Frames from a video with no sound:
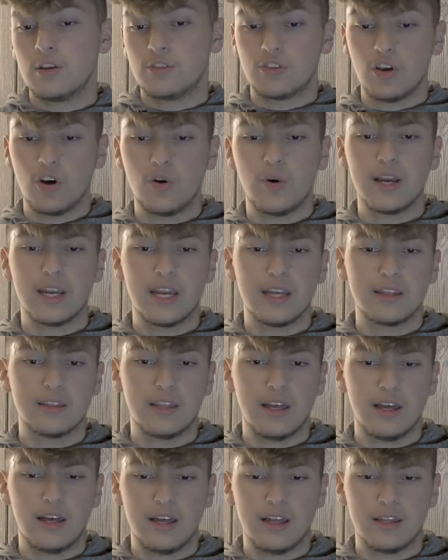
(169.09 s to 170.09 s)
So I get
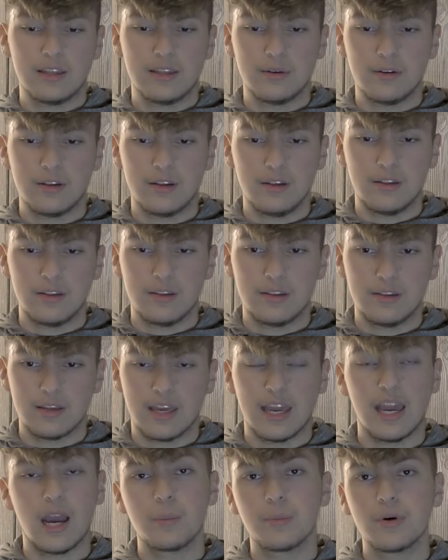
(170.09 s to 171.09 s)
the
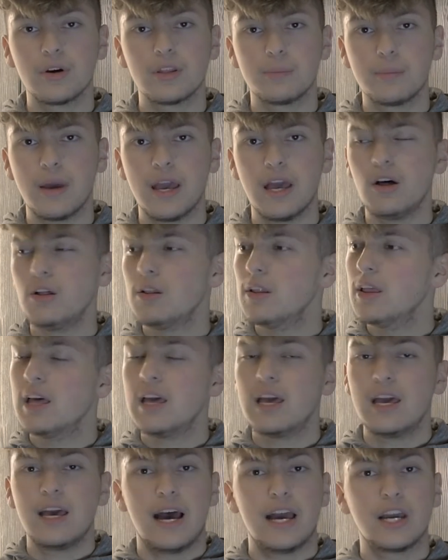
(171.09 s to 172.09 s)
camera in the mail,
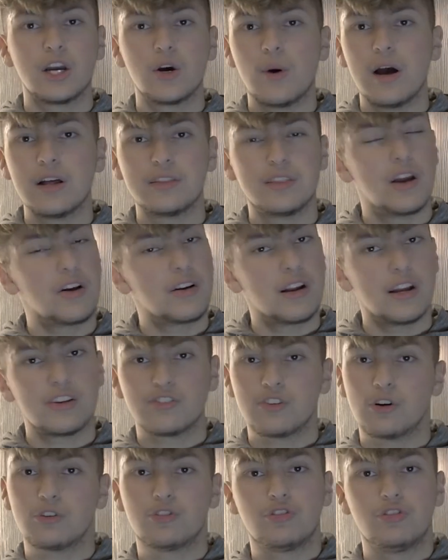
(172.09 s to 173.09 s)
I go out there and I
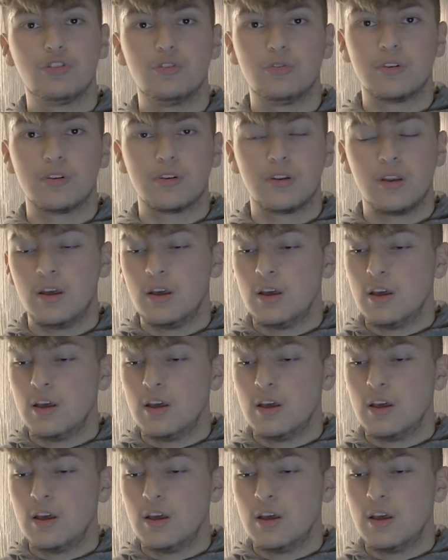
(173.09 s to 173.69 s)
start shooting.